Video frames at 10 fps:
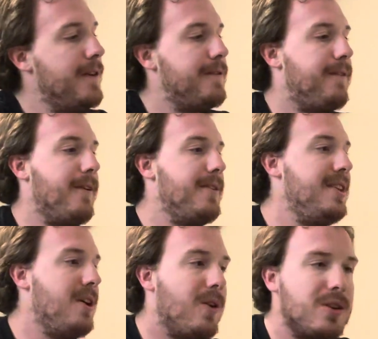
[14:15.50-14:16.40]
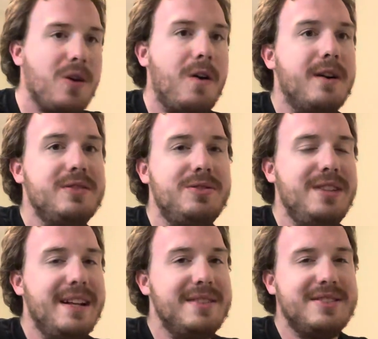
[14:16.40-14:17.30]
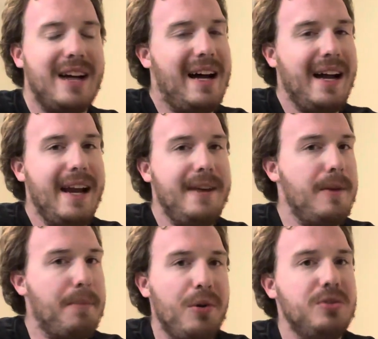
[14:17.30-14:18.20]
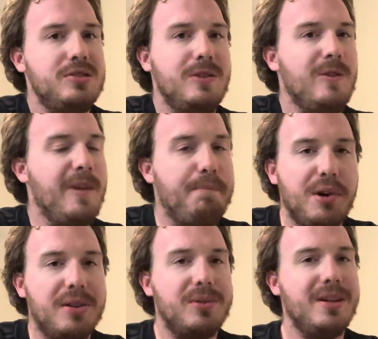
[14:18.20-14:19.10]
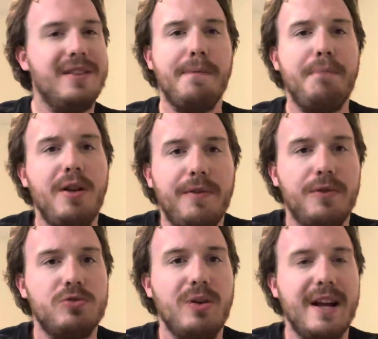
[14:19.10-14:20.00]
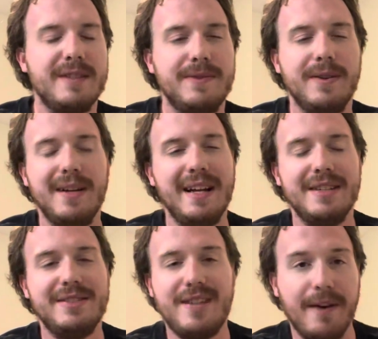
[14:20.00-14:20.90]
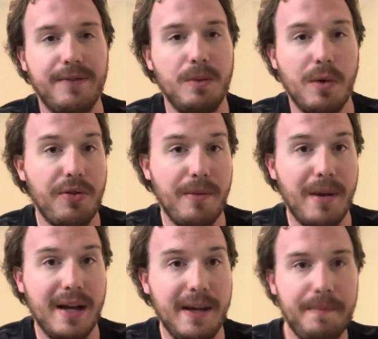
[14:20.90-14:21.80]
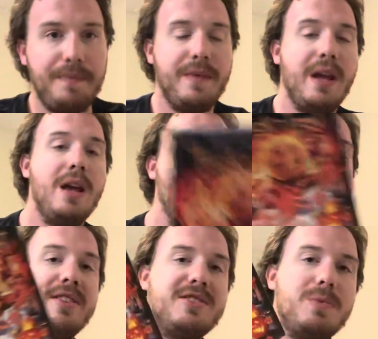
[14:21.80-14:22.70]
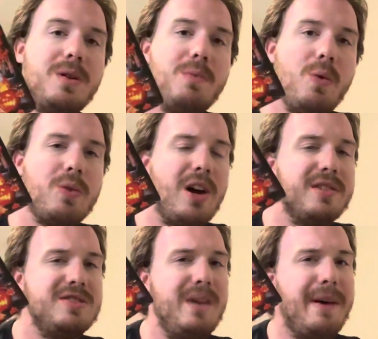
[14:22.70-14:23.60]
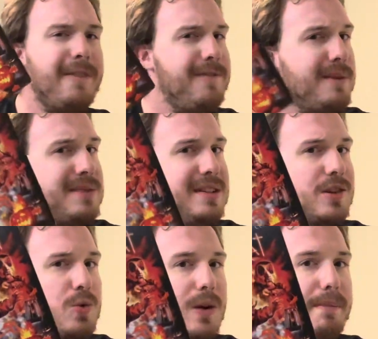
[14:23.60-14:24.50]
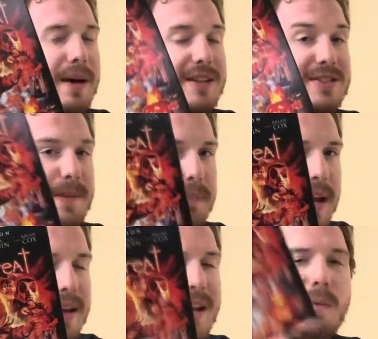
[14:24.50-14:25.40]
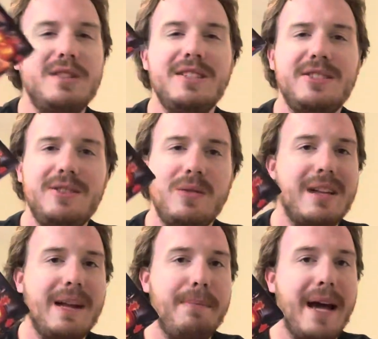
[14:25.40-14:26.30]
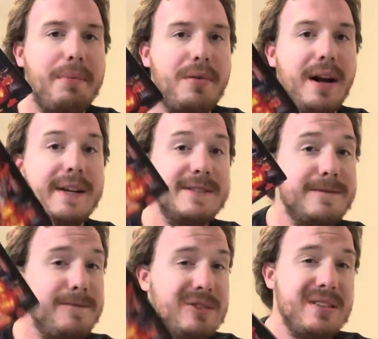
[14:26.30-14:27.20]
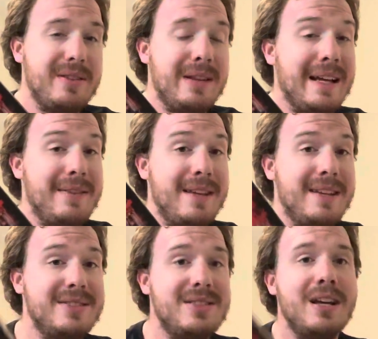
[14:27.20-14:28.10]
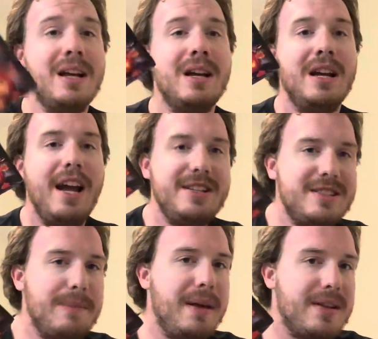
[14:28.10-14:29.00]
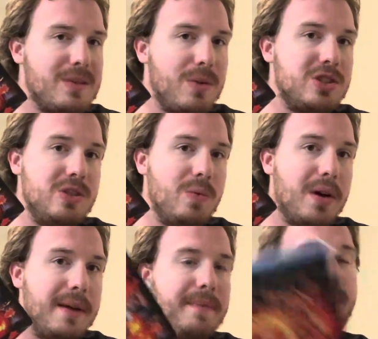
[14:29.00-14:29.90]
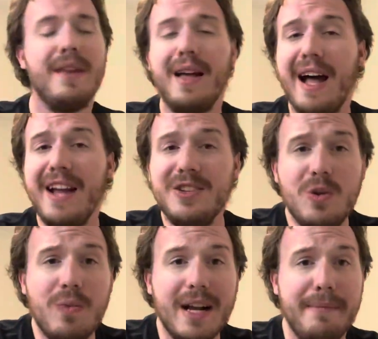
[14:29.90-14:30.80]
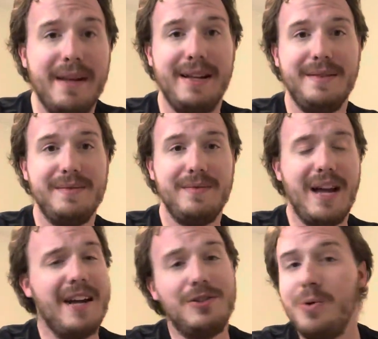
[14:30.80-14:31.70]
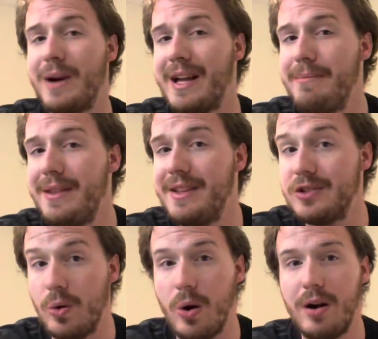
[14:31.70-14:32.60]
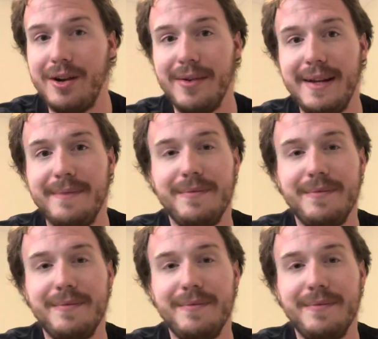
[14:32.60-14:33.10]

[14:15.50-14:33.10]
for the art cards on the inside, the poster, the booklet, the beautiful transfer, it is definitely worth the money. This one will cost you about $15 to $20 depending, which is still not a bad price for something like this. It just depends on what you want. I do recommend it. I do recommend this wholeheartedly.